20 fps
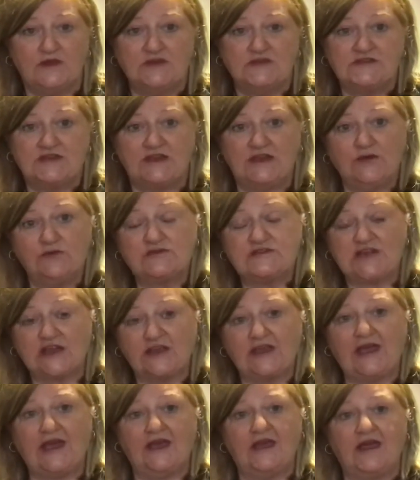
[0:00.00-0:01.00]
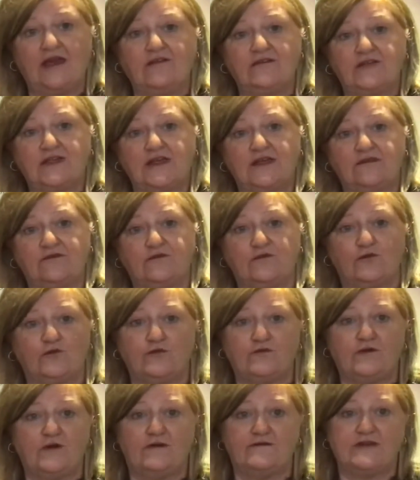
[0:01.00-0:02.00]
So he was okay over that 4
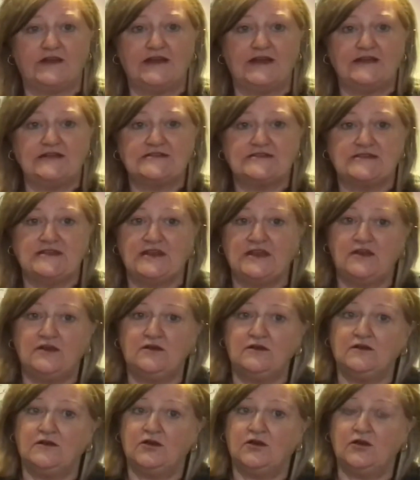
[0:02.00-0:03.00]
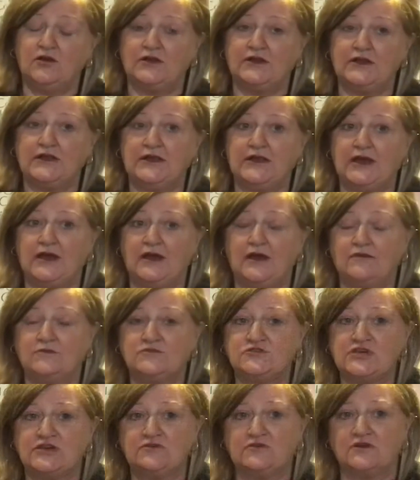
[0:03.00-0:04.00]
or 5 days, and then early
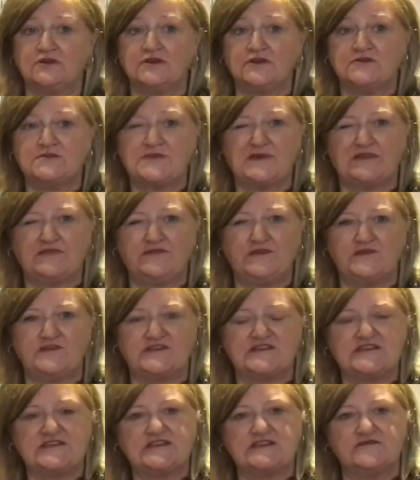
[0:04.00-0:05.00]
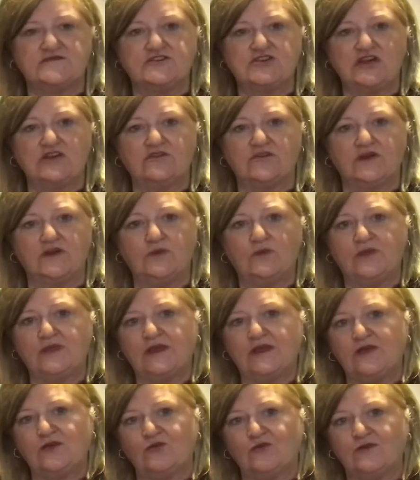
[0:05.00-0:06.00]
January, I think it was about the 5th or 6th of January, when
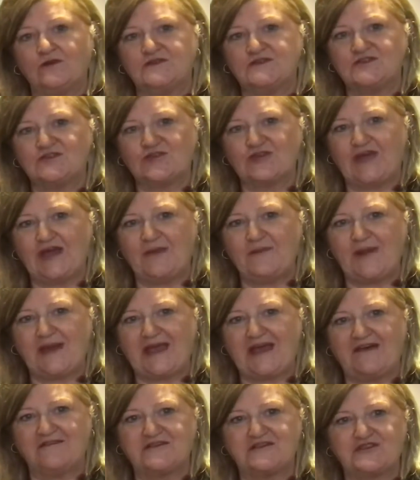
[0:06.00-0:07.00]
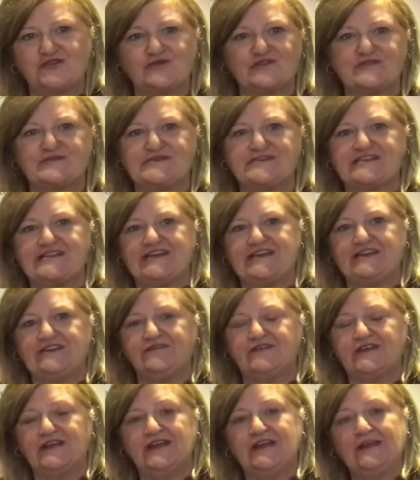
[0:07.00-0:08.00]
they all sort of came back after the Christmas
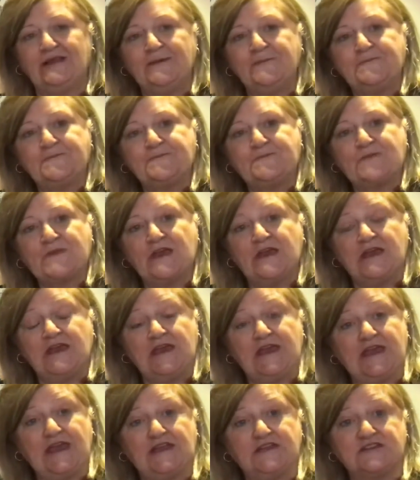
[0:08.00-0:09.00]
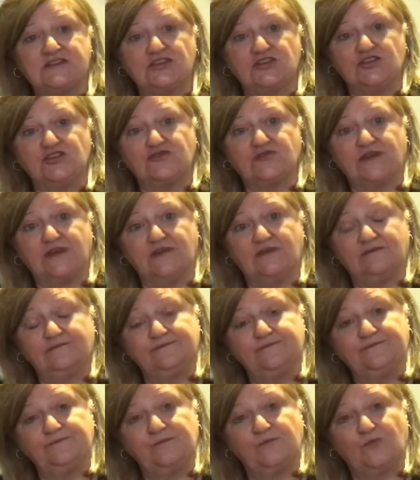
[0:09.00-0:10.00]
leave, he had surgery,
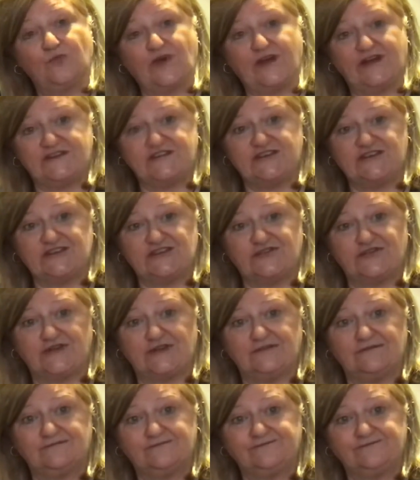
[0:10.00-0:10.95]
brain surgery.